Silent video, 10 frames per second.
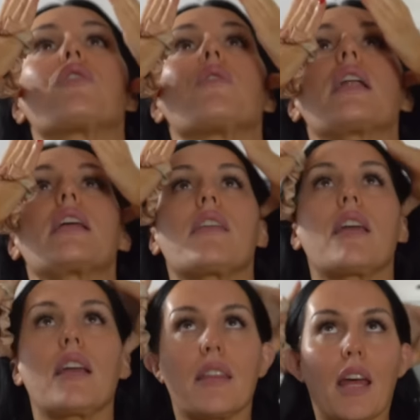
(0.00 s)
through
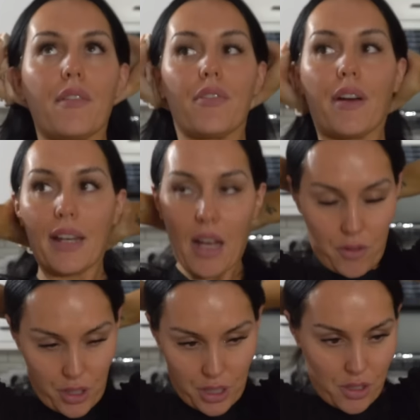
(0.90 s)
anything in life right
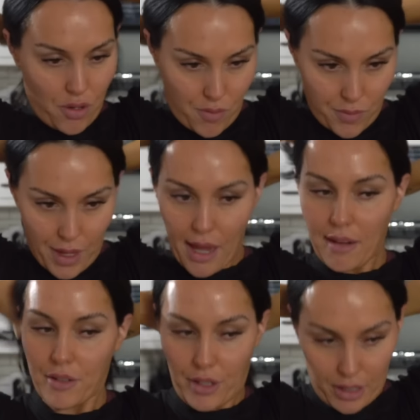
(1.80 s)
now, just know
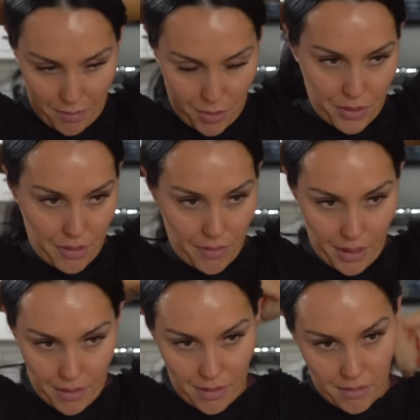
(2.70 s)
that you're gonna
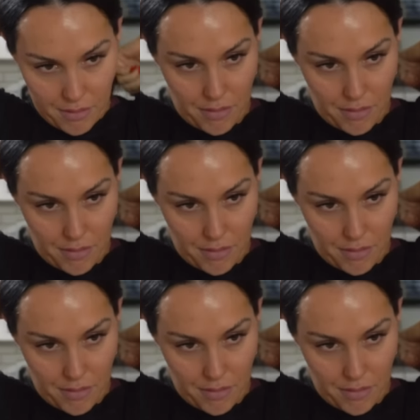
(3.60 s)
persevere.